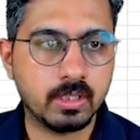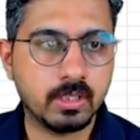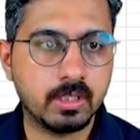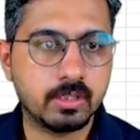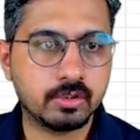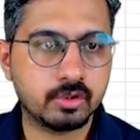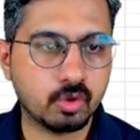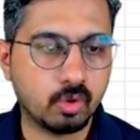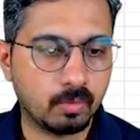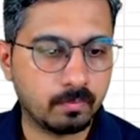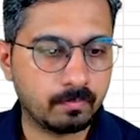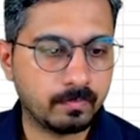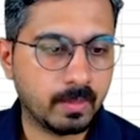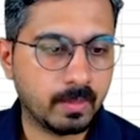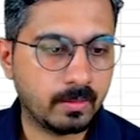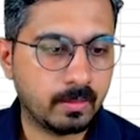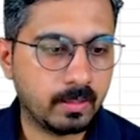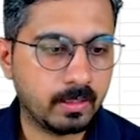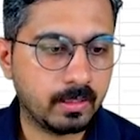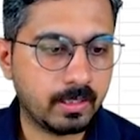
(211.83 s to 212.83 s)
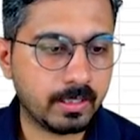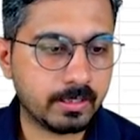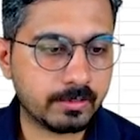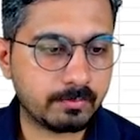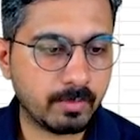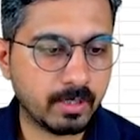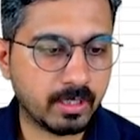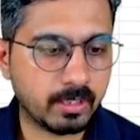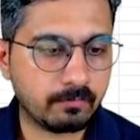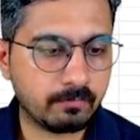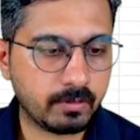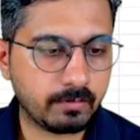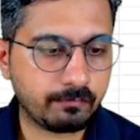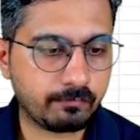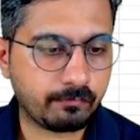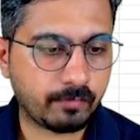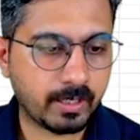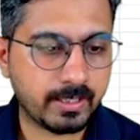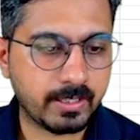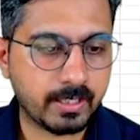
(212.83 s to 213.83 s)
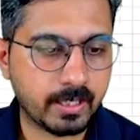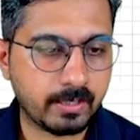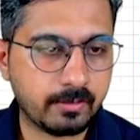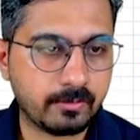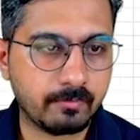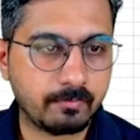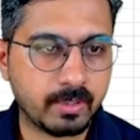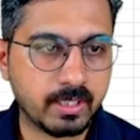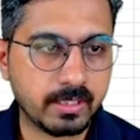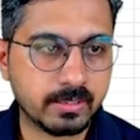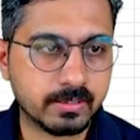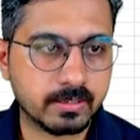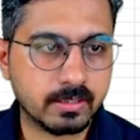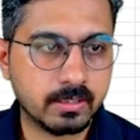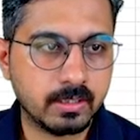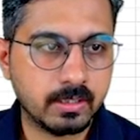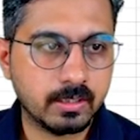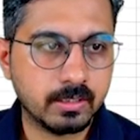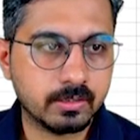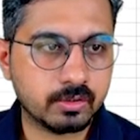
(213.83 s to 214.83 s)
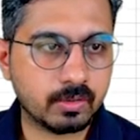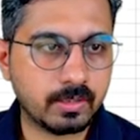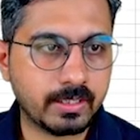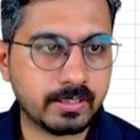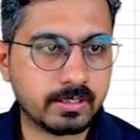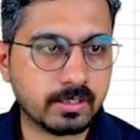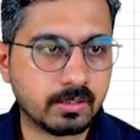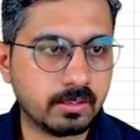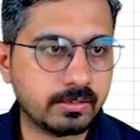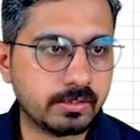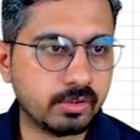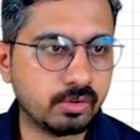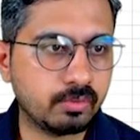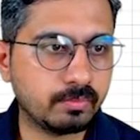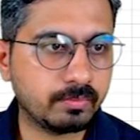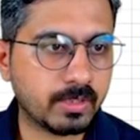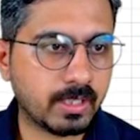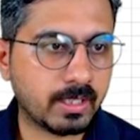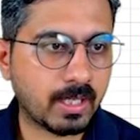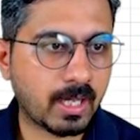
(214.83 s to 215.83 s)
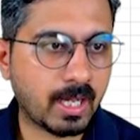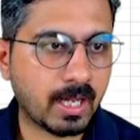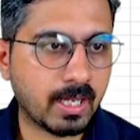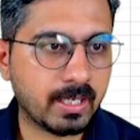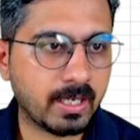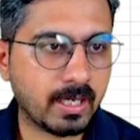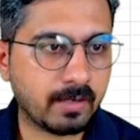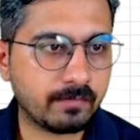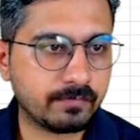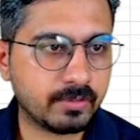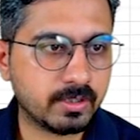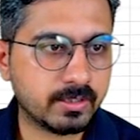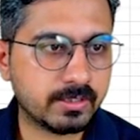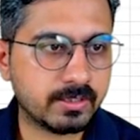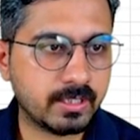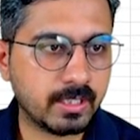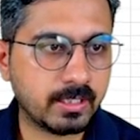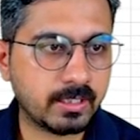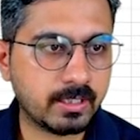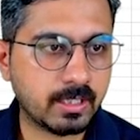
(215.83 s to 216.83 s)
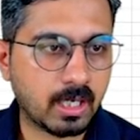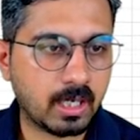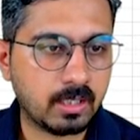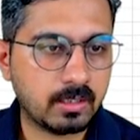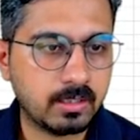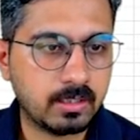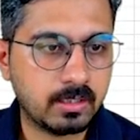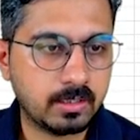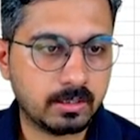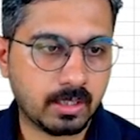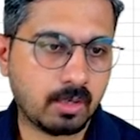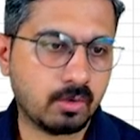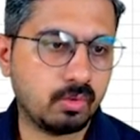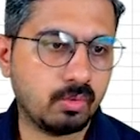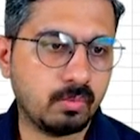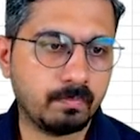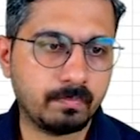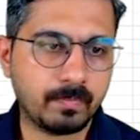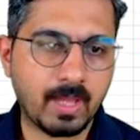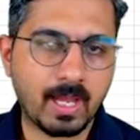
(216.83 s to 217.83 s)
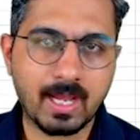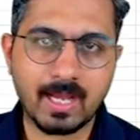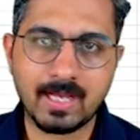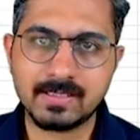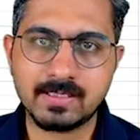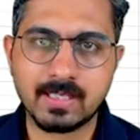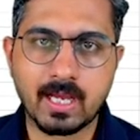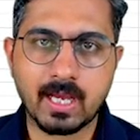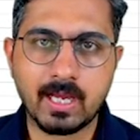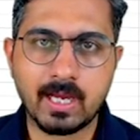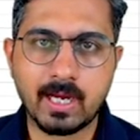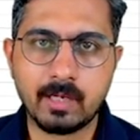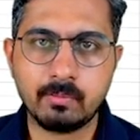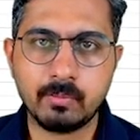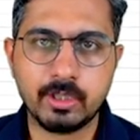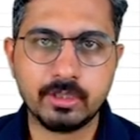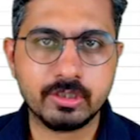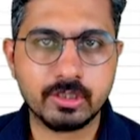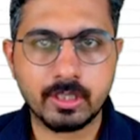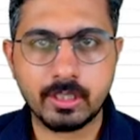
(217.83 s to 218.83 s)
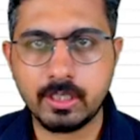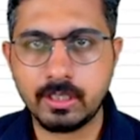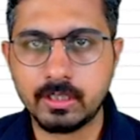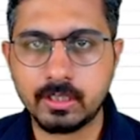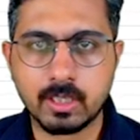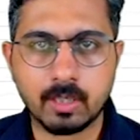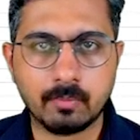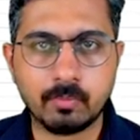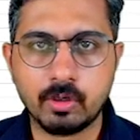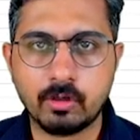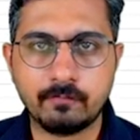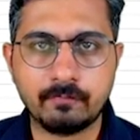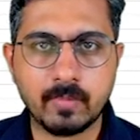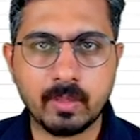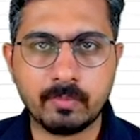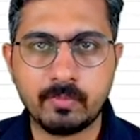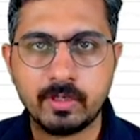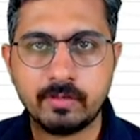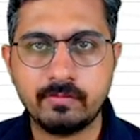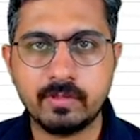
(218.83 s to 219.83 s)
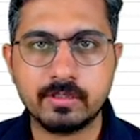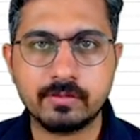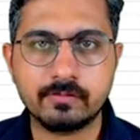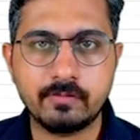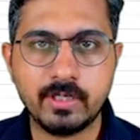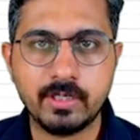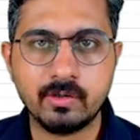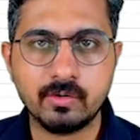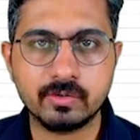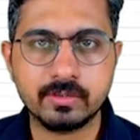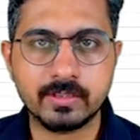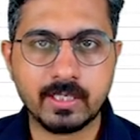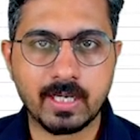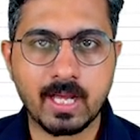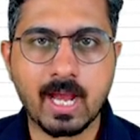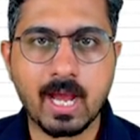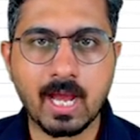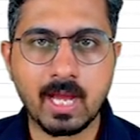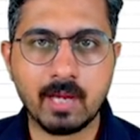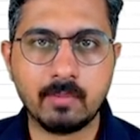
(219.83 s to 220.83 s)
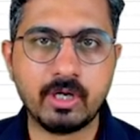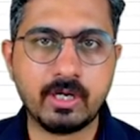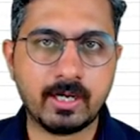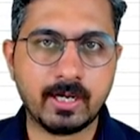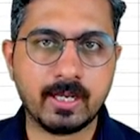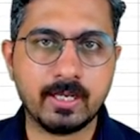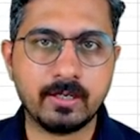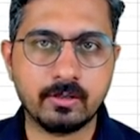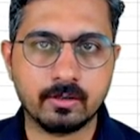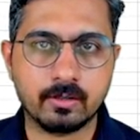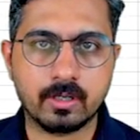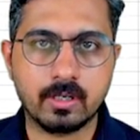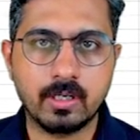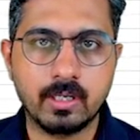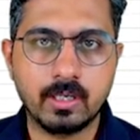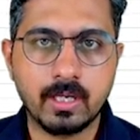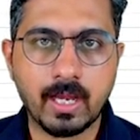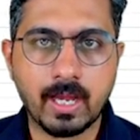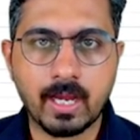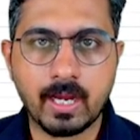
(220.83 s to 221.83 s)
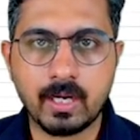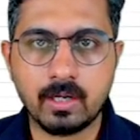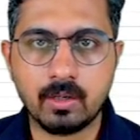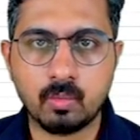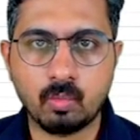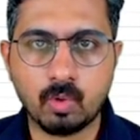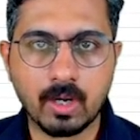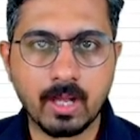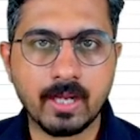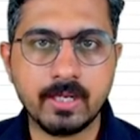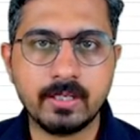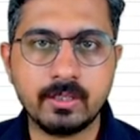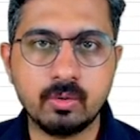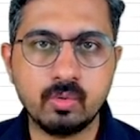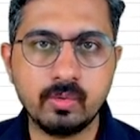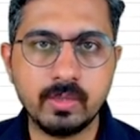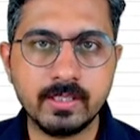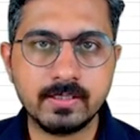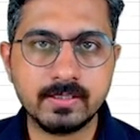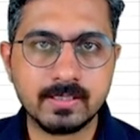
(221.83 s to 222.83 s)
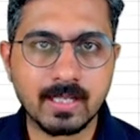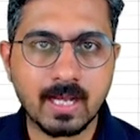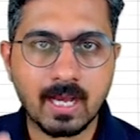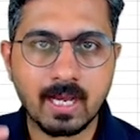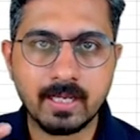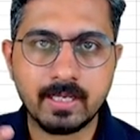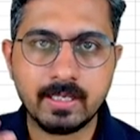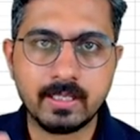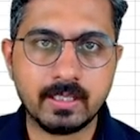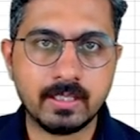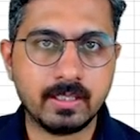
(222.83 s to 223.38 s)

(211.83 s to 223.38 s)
So let's begin with find and replace. So let's assume that I have this data. Now, as I had mentioned in a couple of my previous videos, that I am a trainer. And what I do is I,